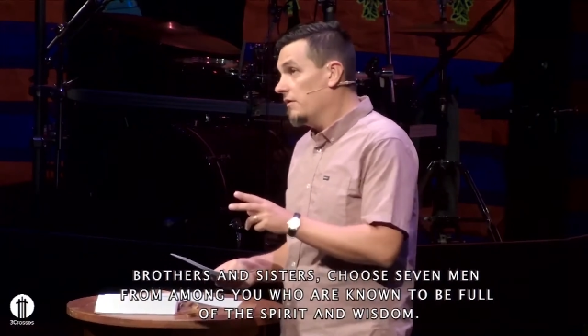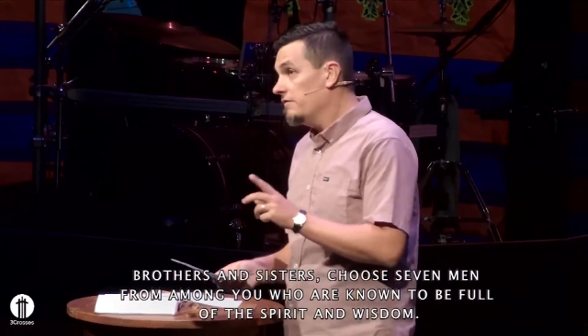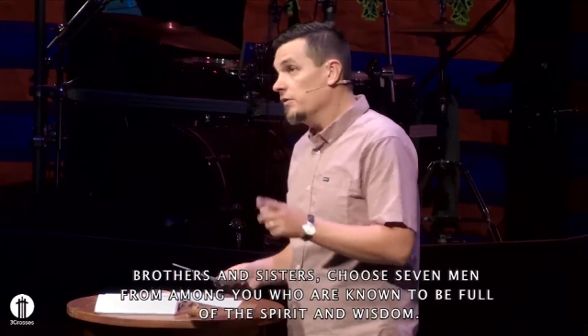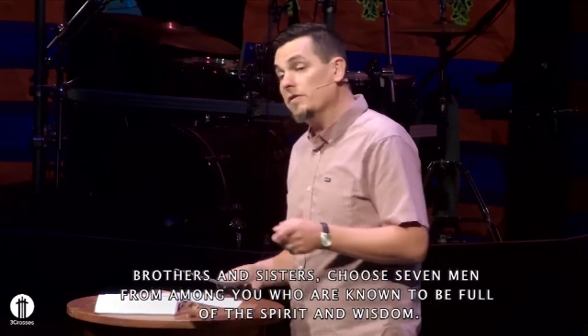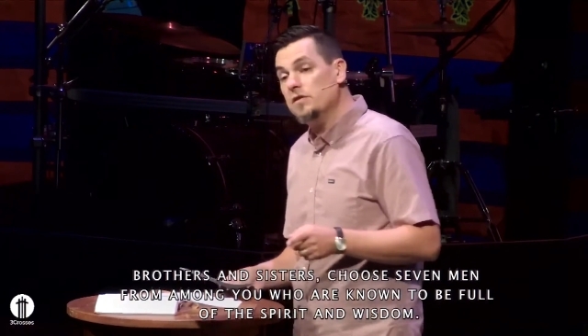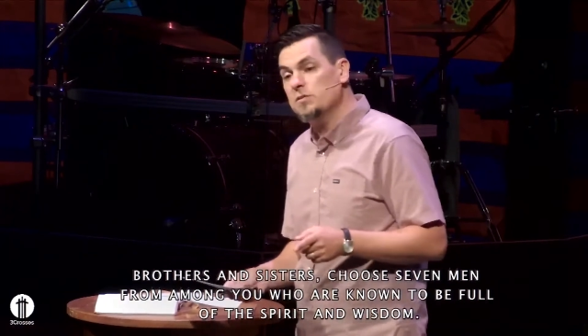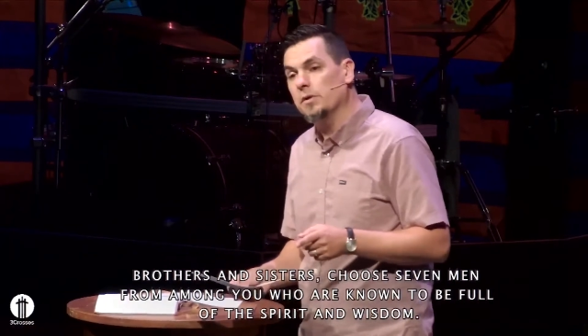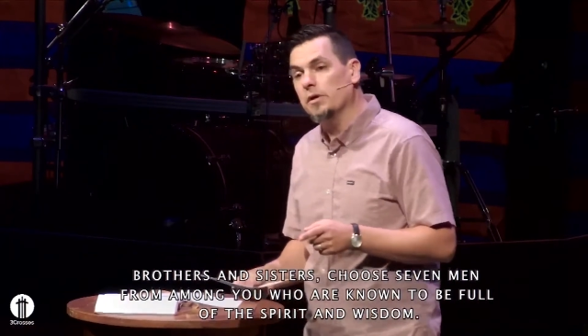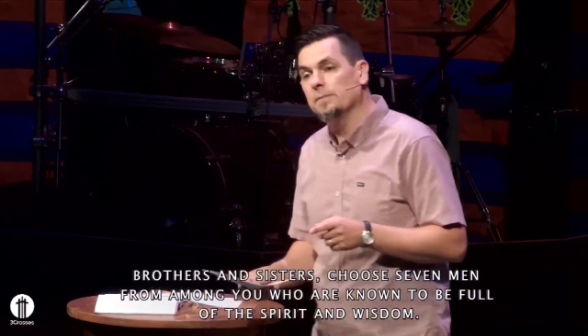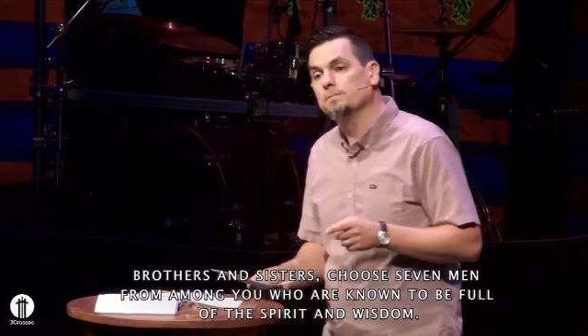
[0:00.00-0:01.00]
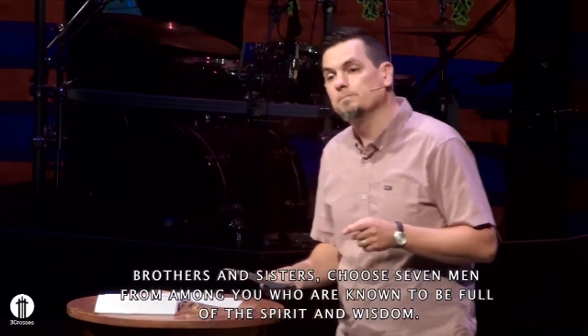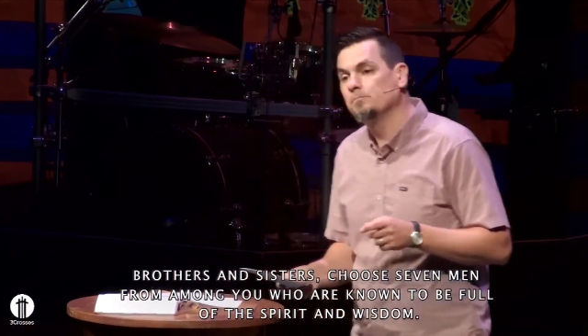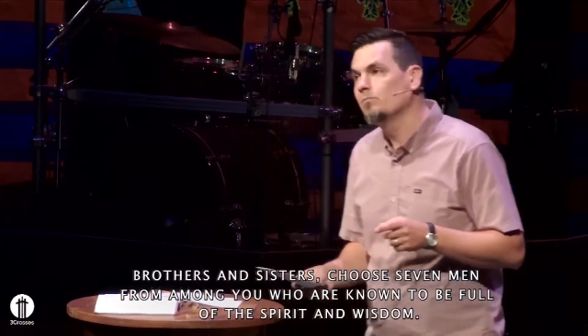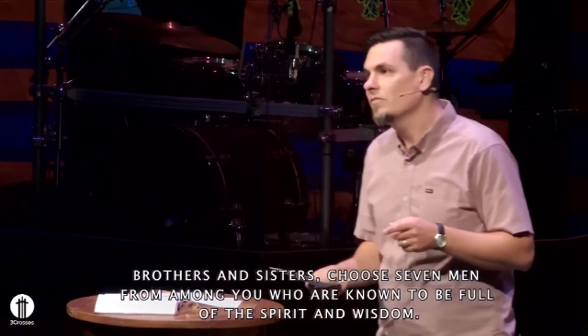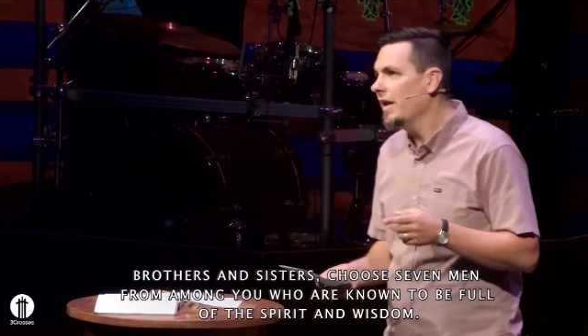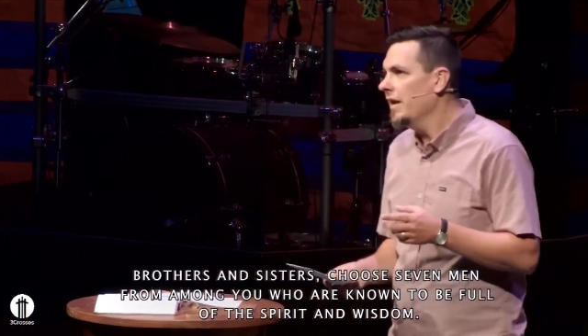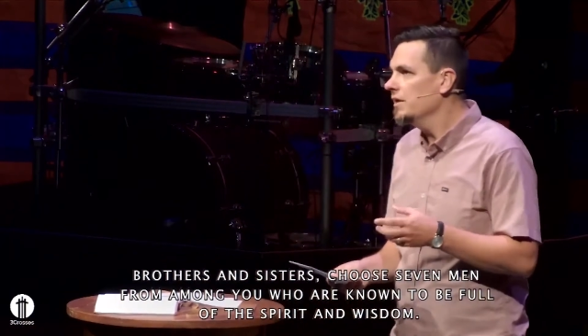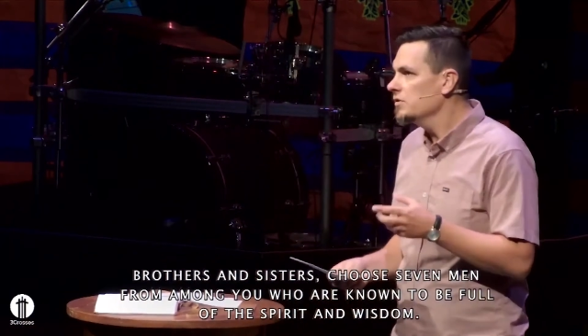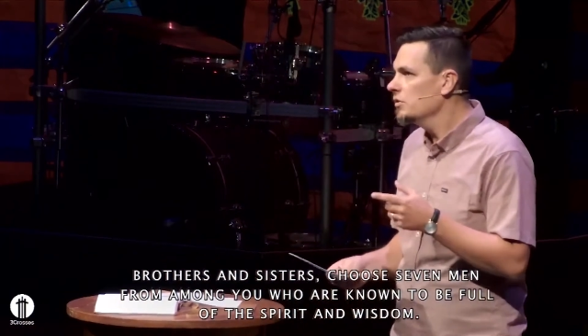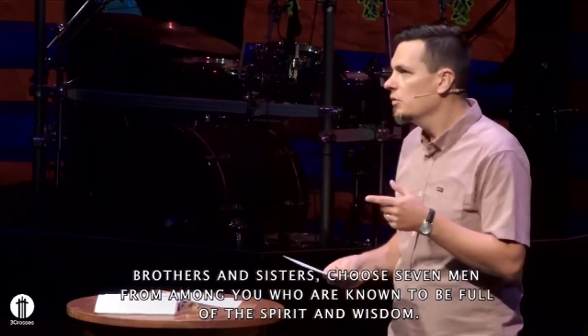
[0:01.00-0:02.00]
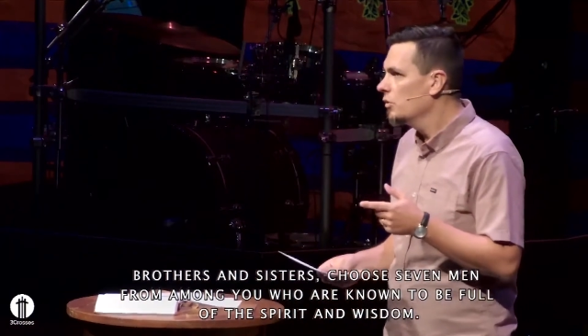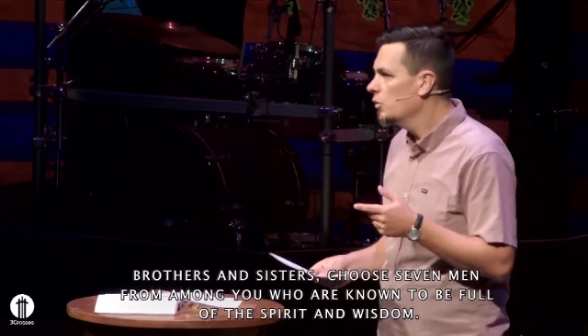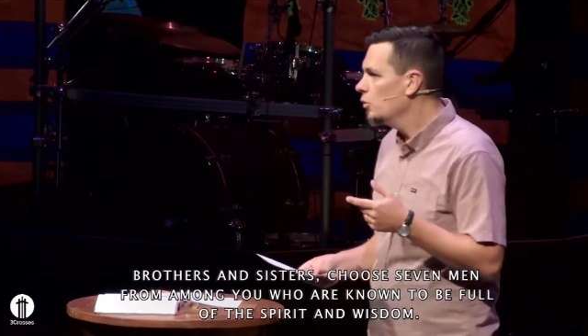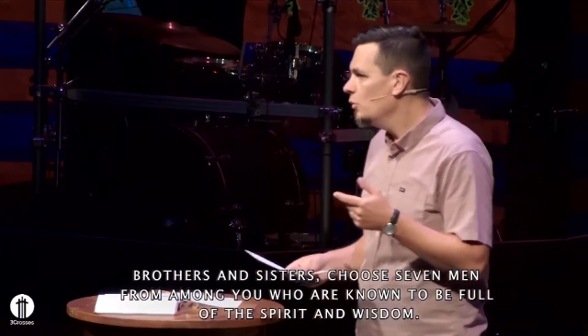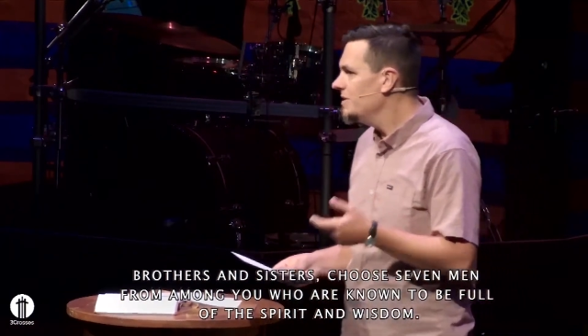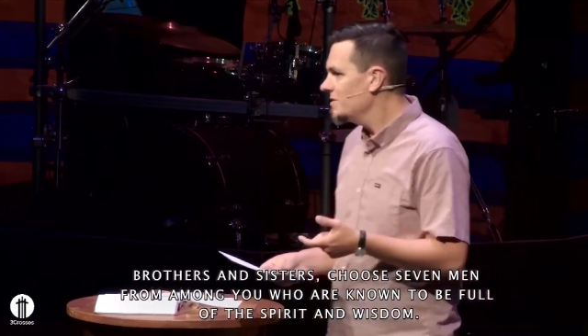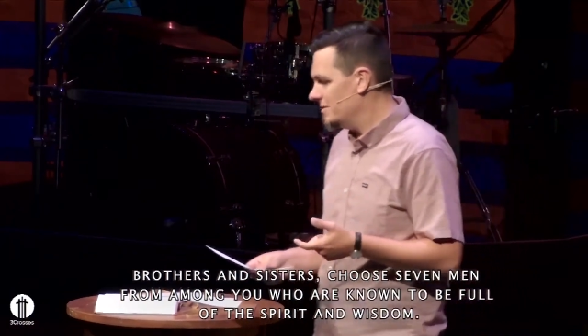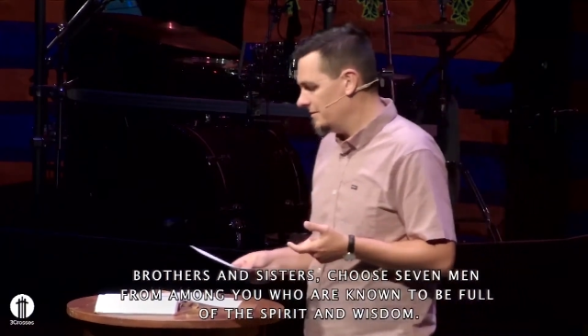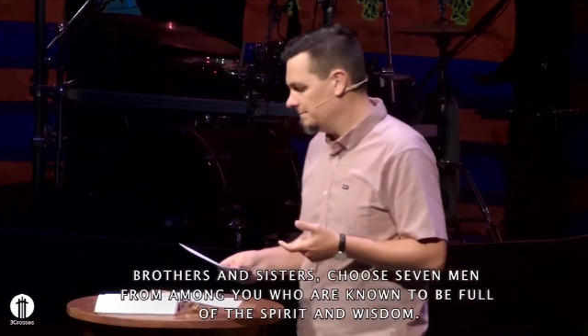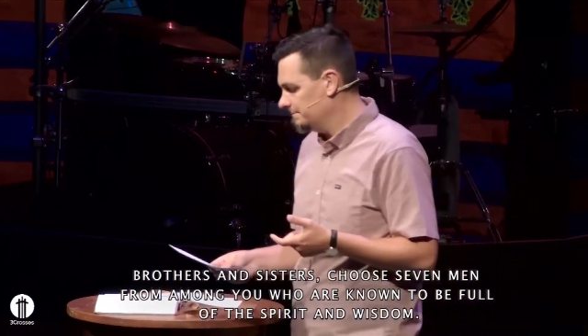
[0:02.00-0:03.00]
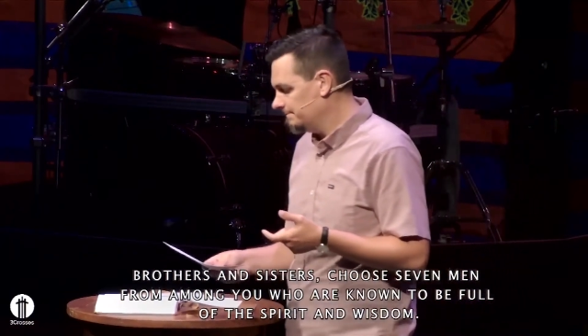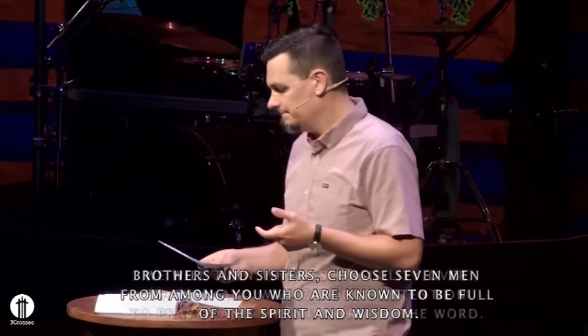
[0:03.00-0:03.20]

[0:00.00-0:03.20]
full of the Spirit and wisdom.